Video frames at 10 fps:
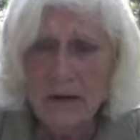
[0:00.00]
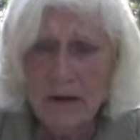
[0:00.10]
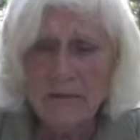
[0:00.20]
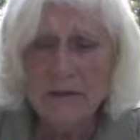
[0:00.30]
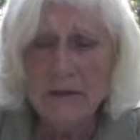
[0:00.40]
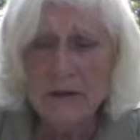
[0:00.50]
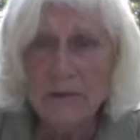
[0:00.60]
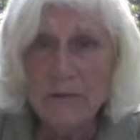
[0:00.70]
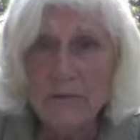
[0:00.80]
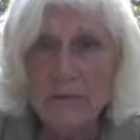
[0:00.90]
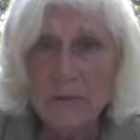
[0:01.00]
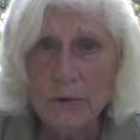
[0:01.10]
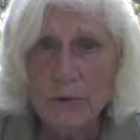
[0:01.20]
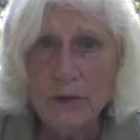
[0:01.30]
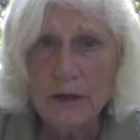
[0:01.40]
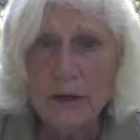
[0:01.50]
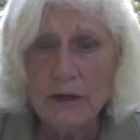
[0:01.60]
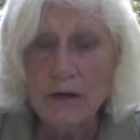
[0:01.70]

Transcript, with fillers: heavy load of worry